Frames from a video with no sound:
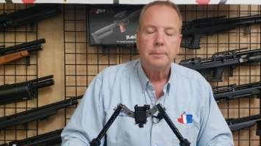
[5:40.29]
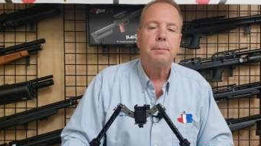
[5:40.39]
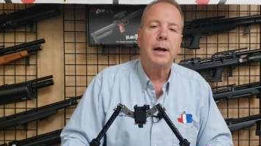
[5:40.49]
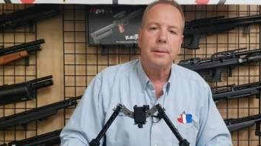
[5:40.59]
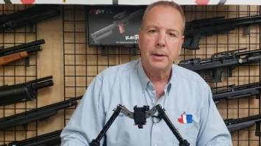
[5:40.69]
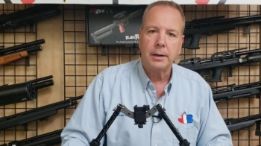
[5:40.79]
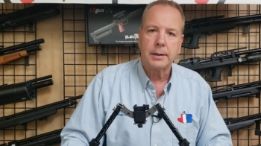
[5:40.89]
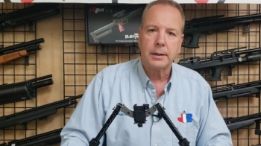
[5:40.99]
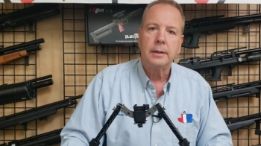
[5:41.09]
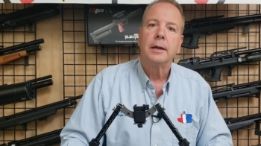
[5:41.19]
Buy
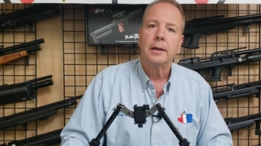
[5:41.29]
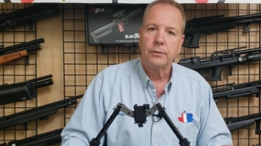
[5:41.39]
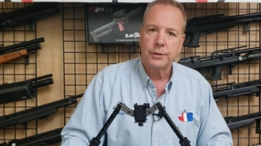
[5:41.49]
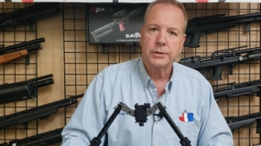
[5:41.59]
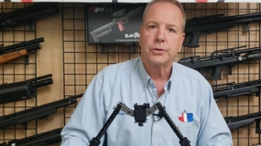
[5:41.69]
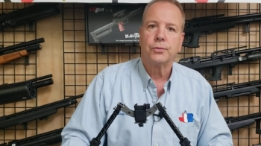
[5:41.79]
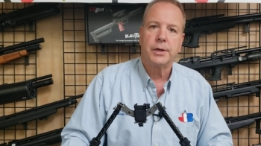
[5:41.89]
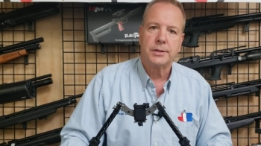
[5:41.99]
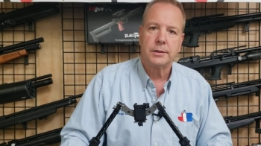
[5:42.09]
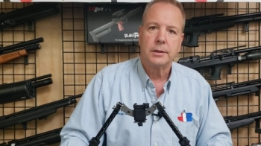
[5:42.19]
American, there's a
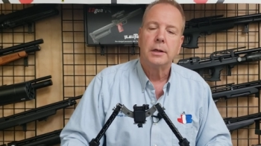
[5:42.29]
reason.